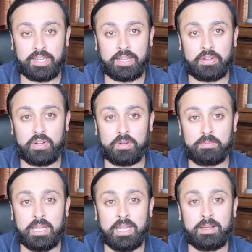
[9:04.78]
at
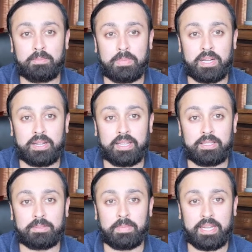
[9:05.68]
home. But
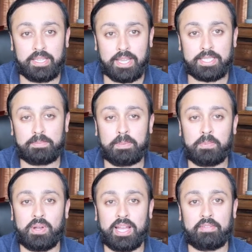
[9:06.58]
in many cases,
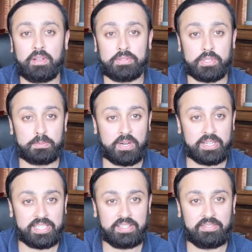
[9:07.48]
people have also
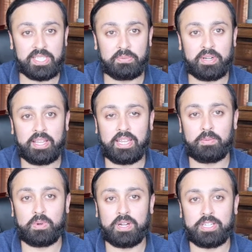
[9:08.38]
smart TVs where they
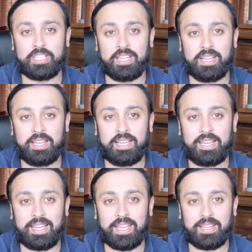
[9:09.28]
can watch
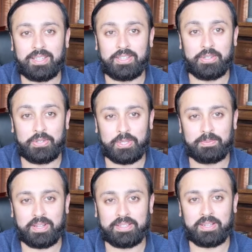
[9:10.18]

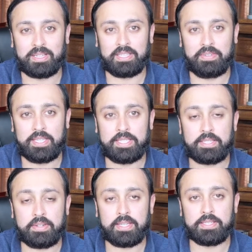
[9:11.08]
YouTube on their TV
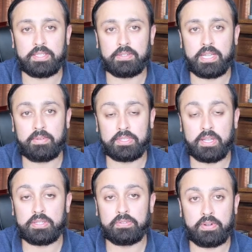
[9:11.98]
screen. So that was
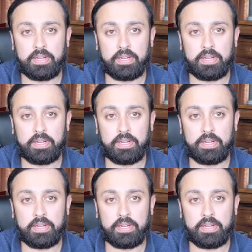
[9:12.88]
also very